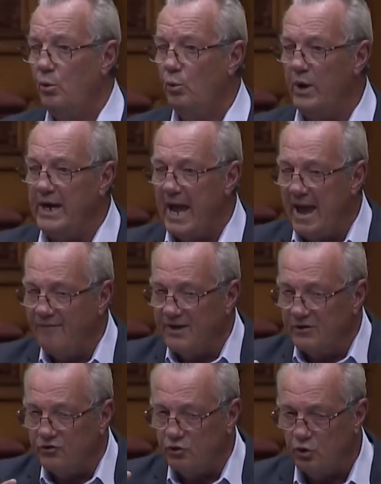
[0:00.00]
we have
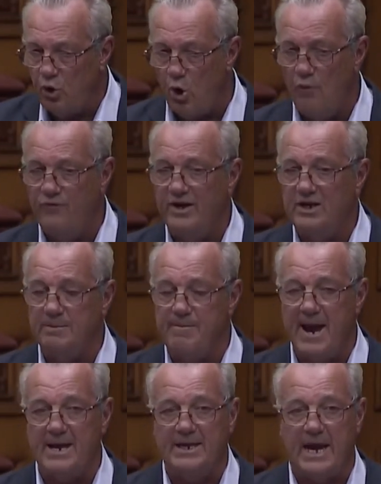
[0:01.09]
this COVID
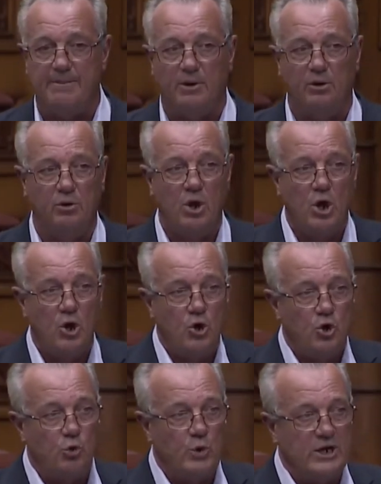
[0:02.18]
command table
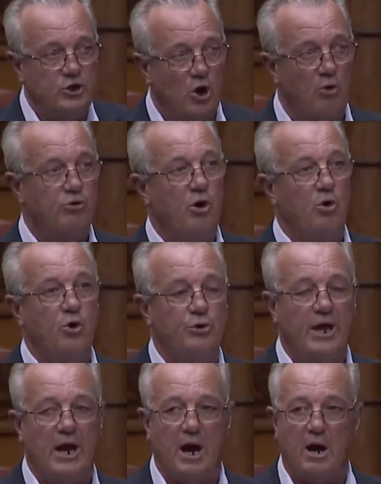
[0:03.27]
who we don't know who
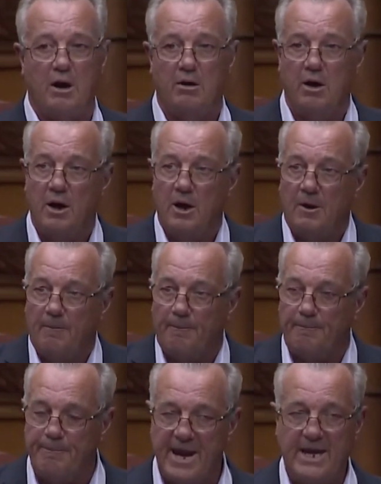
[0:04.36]
they are
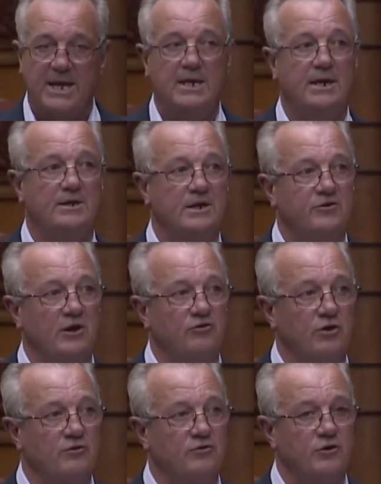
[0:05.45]
making the
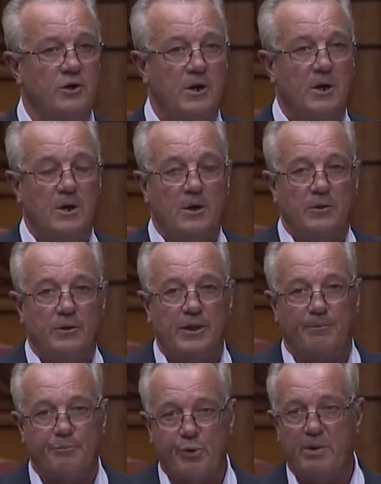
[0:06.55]
decisions.
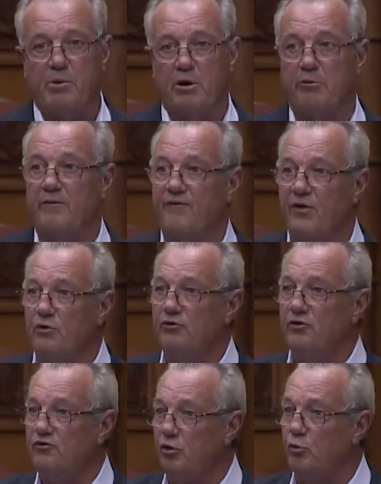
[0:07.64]
The Premier
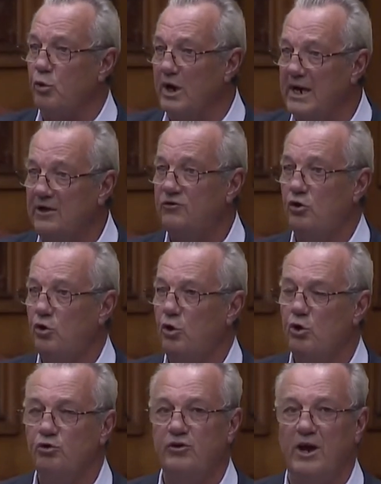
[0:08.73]
refuses to release
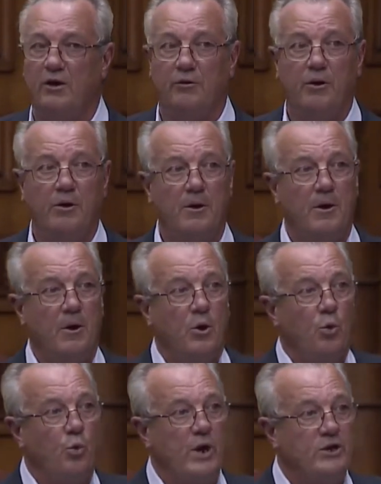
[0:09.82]
who's there.
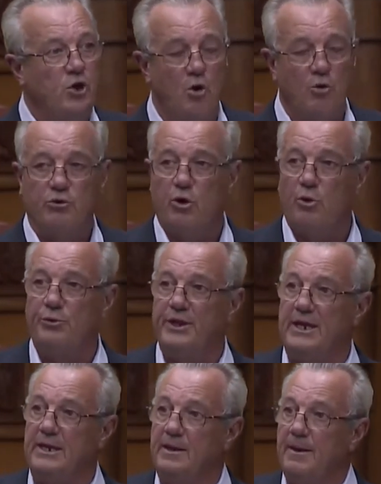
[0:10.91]
We don't know
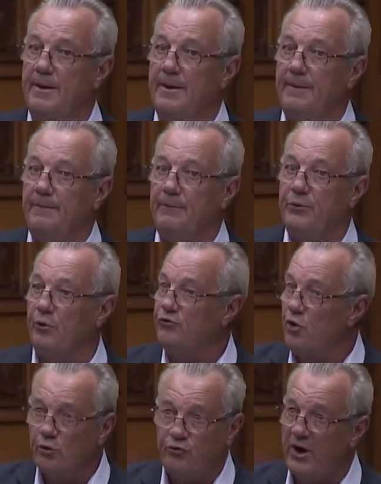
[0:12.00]
the, there's
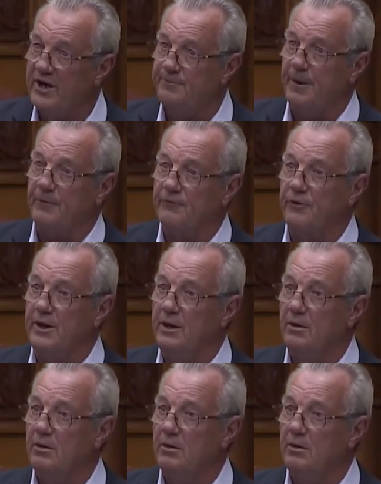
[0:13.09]
no transparency.